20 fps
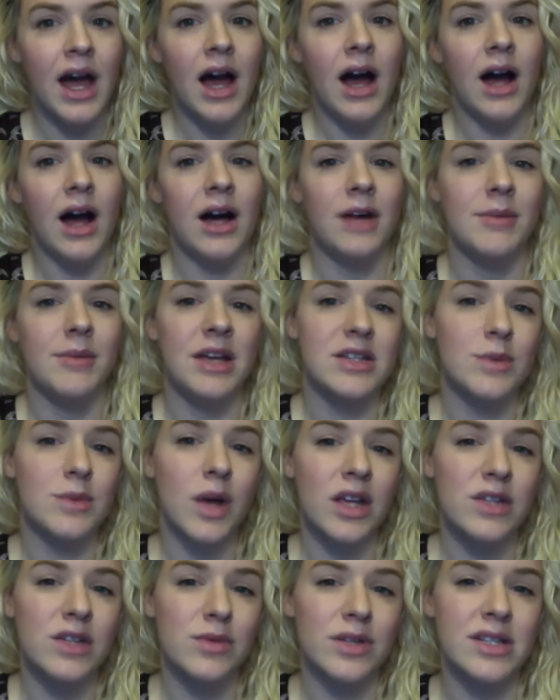as
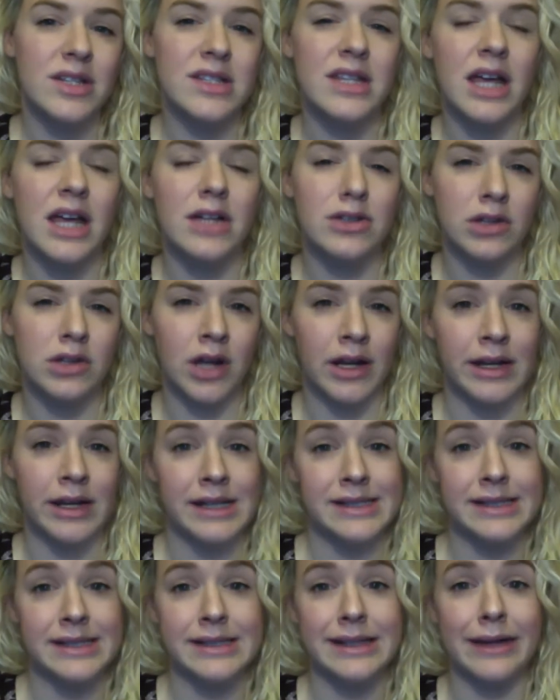well as ones that do not
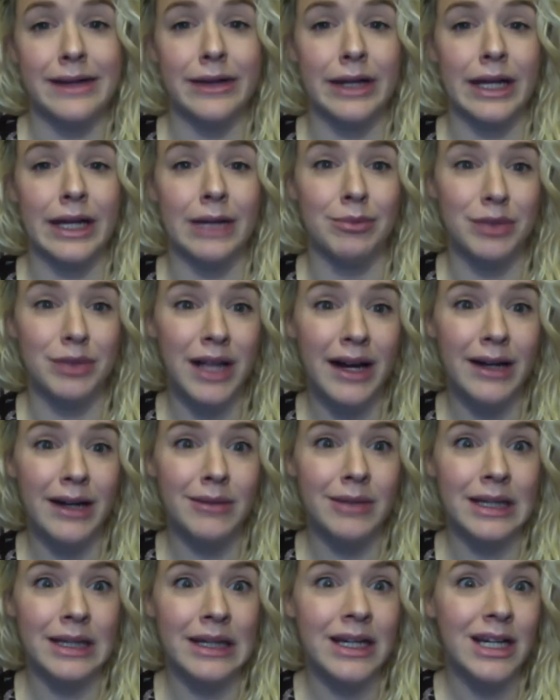necessarily apply to
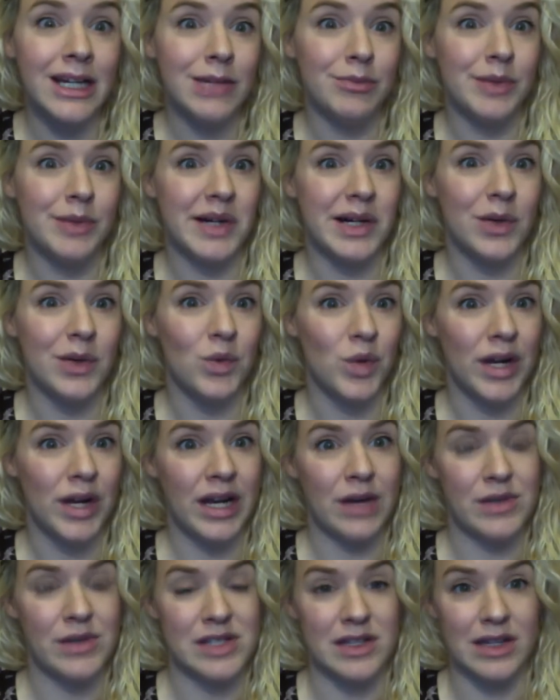me, but when
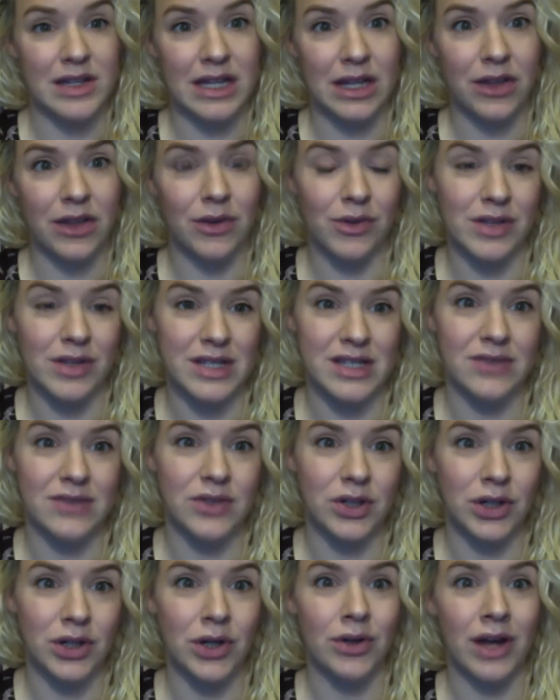I was looking through the
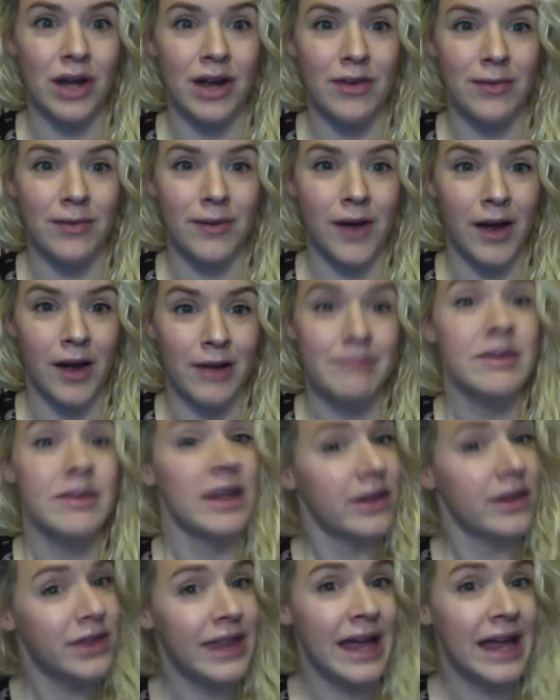Civil Code, I thought
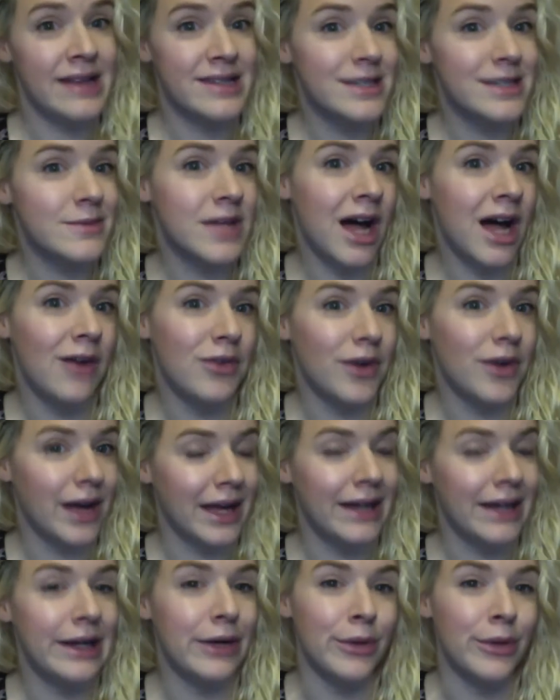that seems helpful
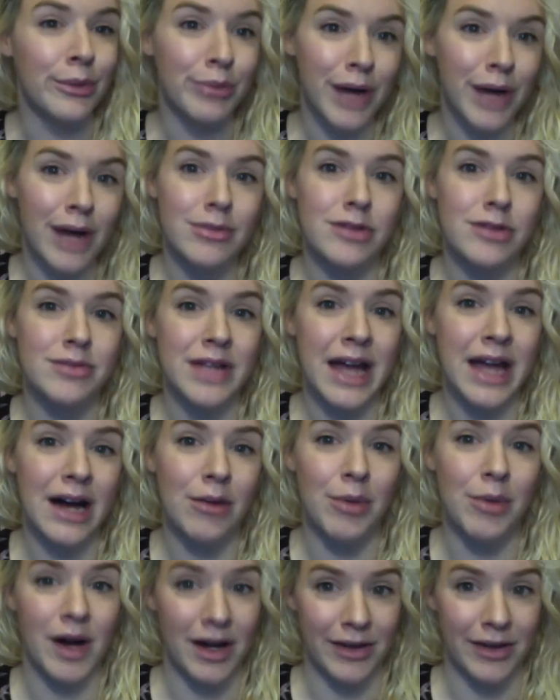and it would probably
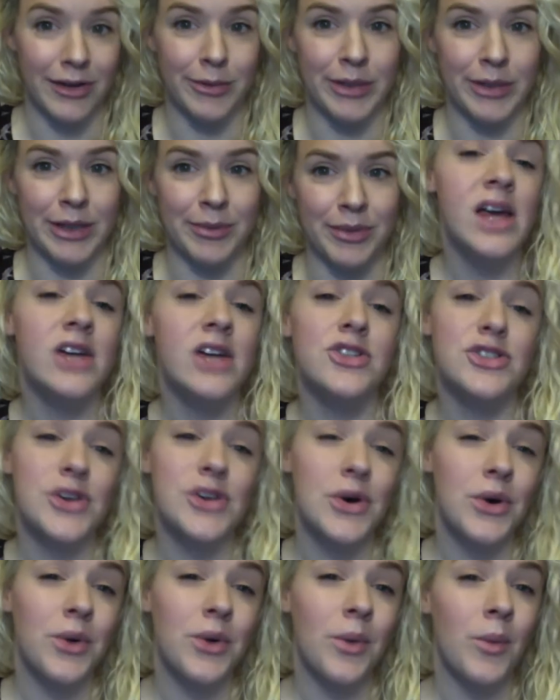help other people.
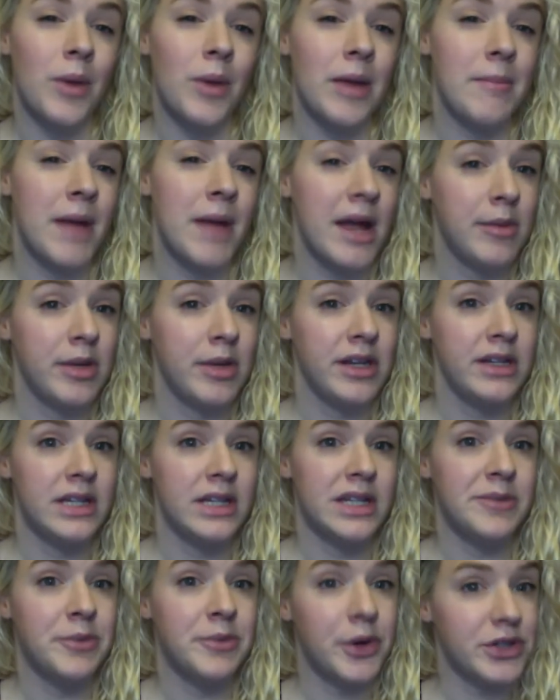So in my
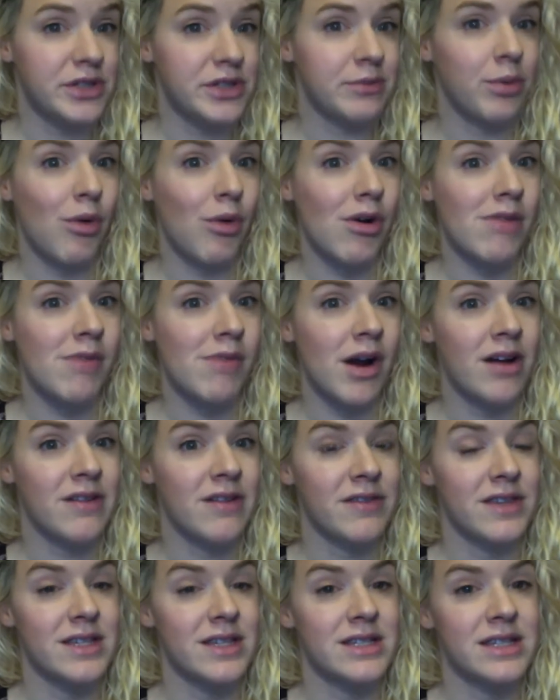opinion, the most important part
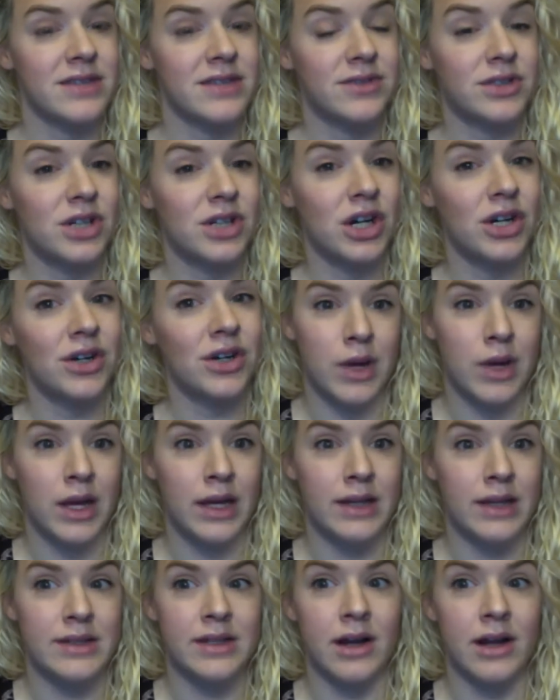of this Civil Code
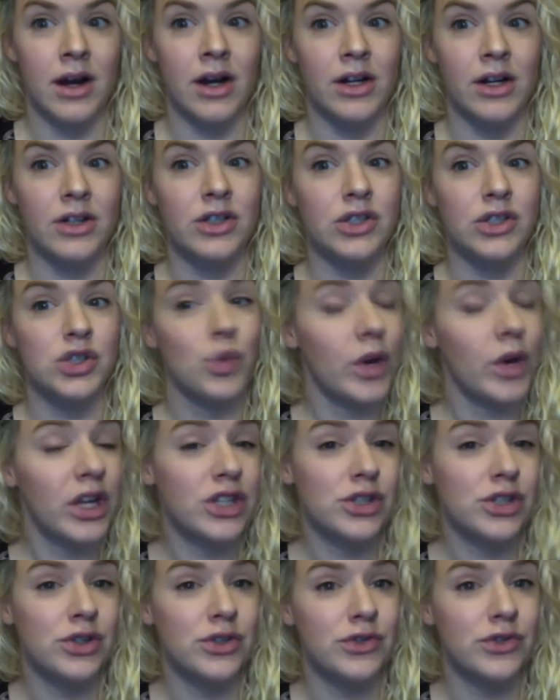is Article
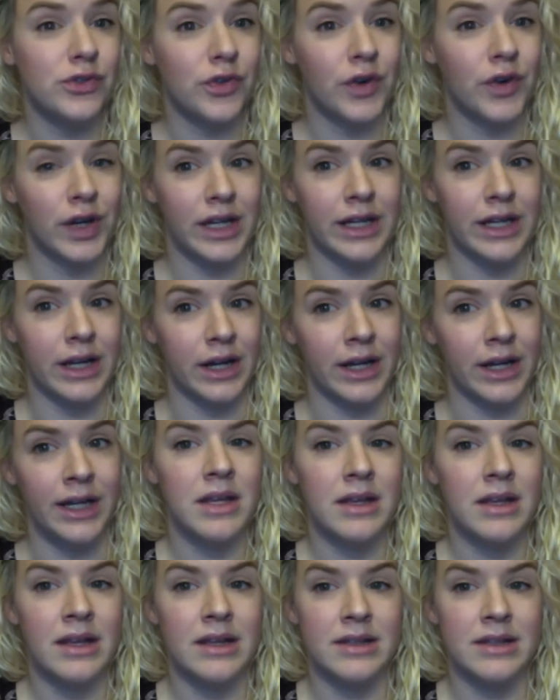
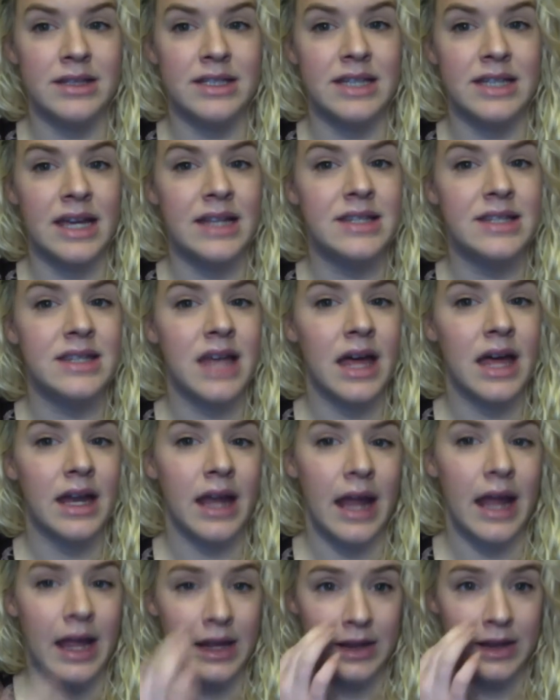2249. It states
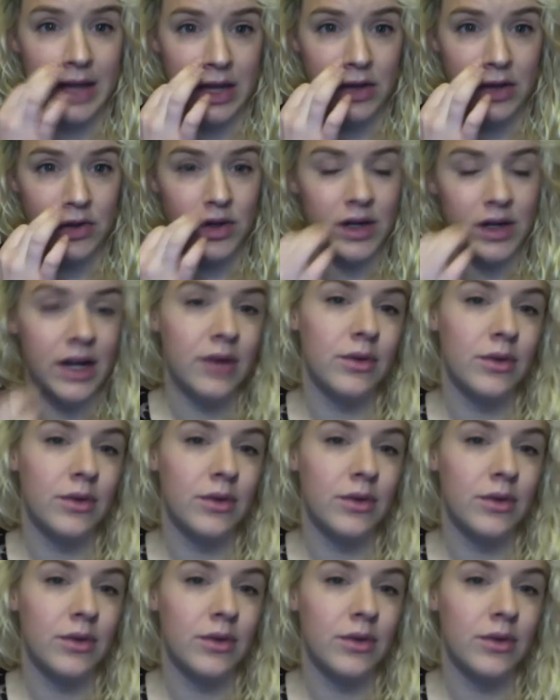that a landlord can